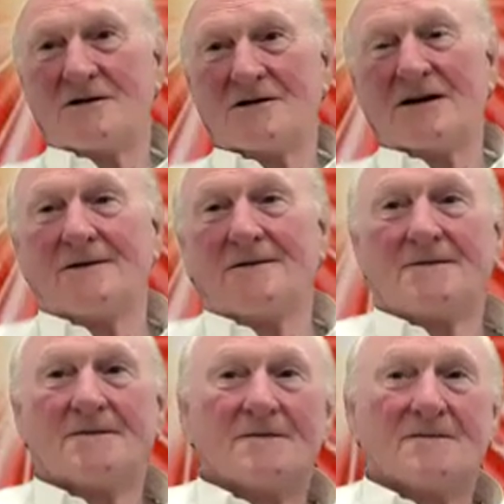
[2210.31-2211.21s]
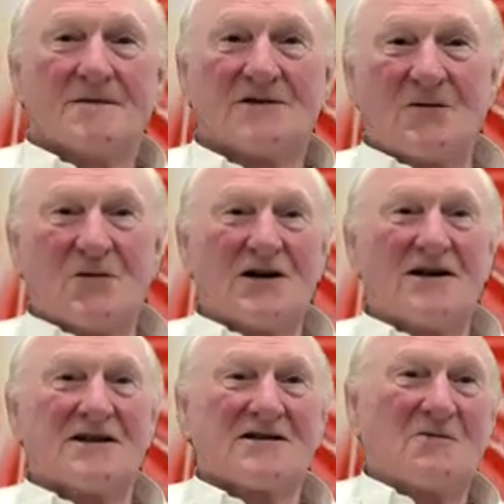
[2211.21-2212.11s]
So someone did
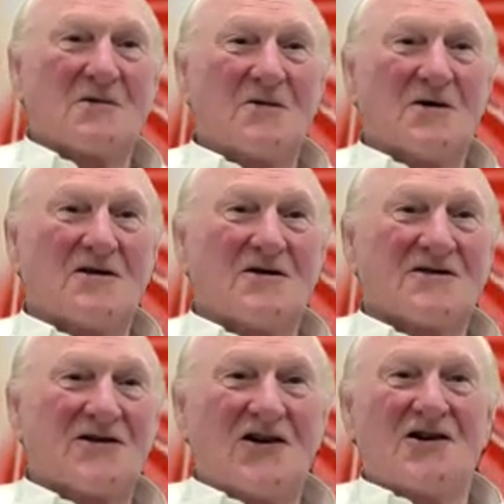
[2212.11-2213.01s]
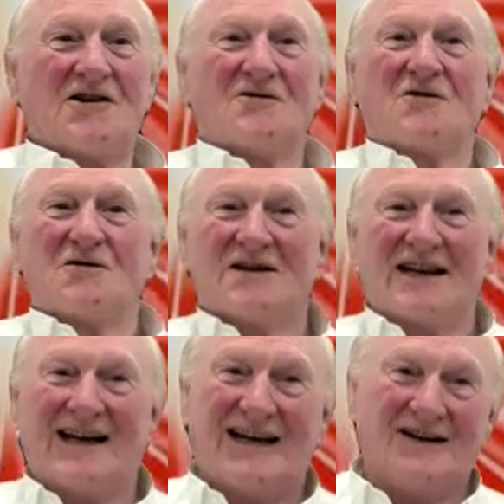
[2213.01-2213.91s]
this to me when I was 5 or
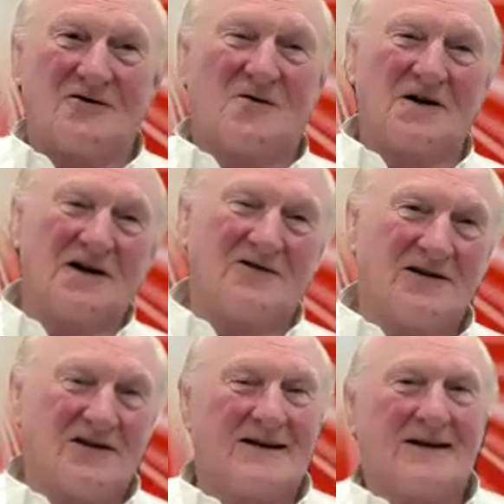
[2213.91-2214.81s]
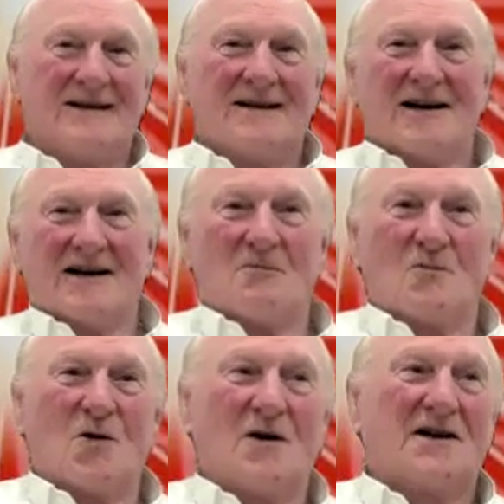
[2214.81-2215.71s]
10 or whatever, got
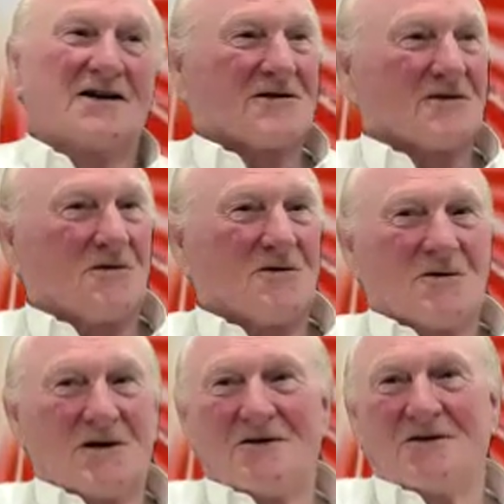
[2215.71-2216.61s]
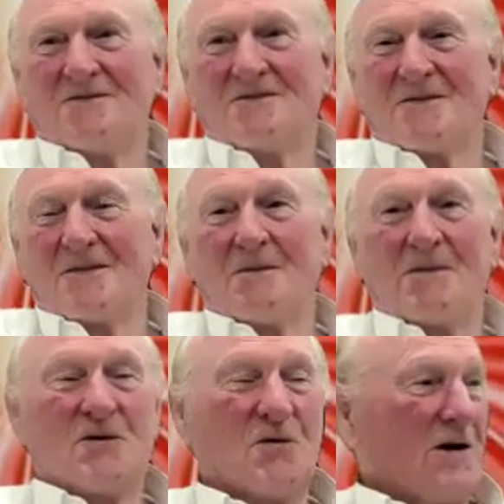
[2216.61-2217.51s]
bullied at school, whatever.
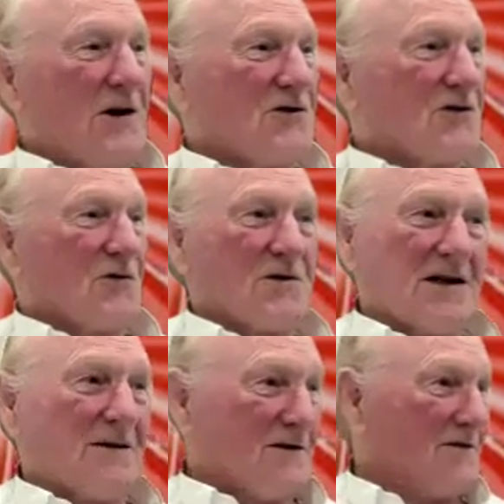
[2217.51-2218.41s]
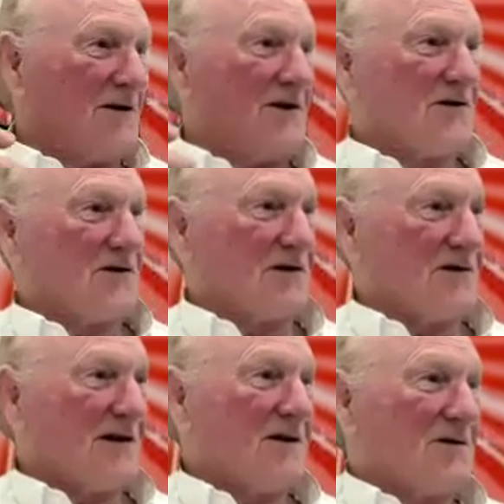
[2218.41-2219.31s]
But all those stories have to finish.
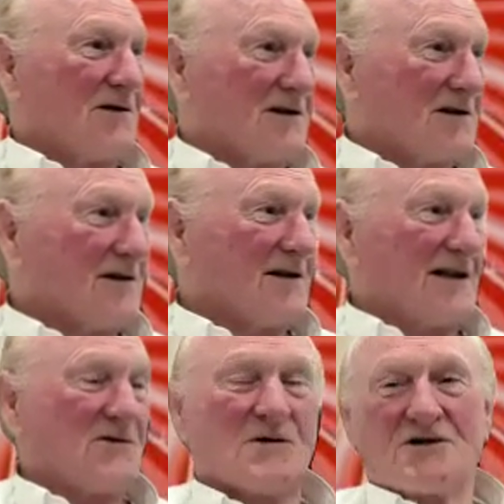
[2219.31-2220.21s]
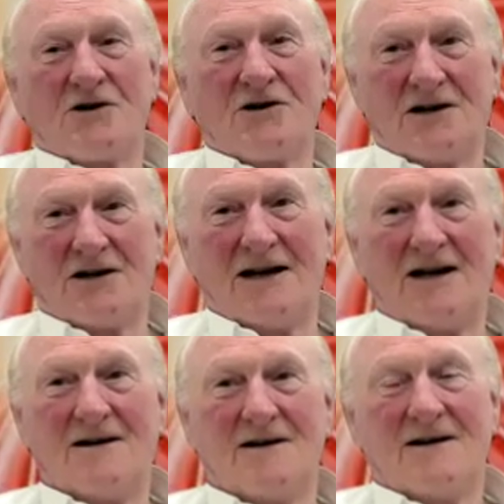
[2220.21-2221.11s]
That's what's got you to
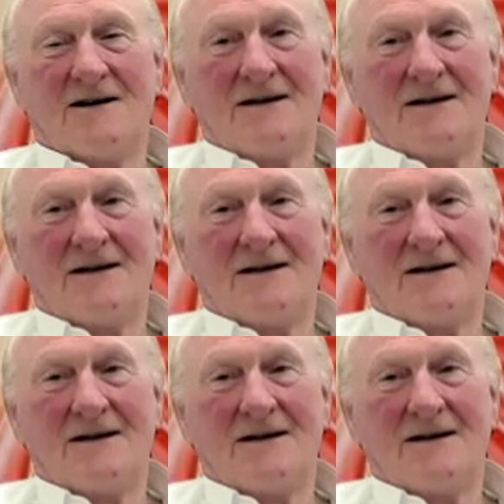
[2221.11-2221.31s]
here.